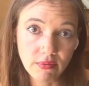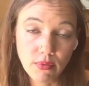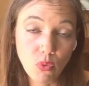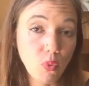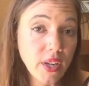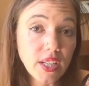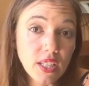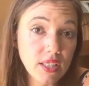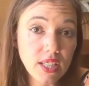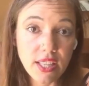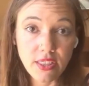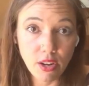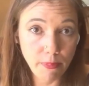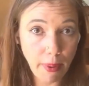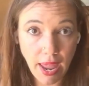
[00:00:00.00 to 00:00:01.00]
witnessing
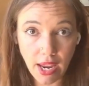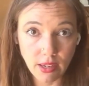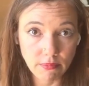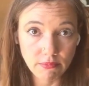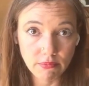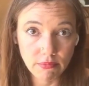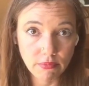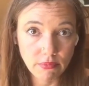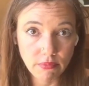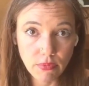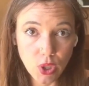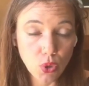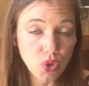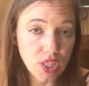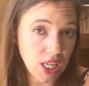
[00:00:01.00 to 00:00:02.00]
their pain.
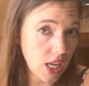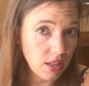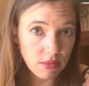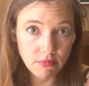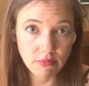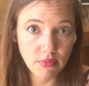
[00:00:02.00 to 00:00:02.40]
You see it.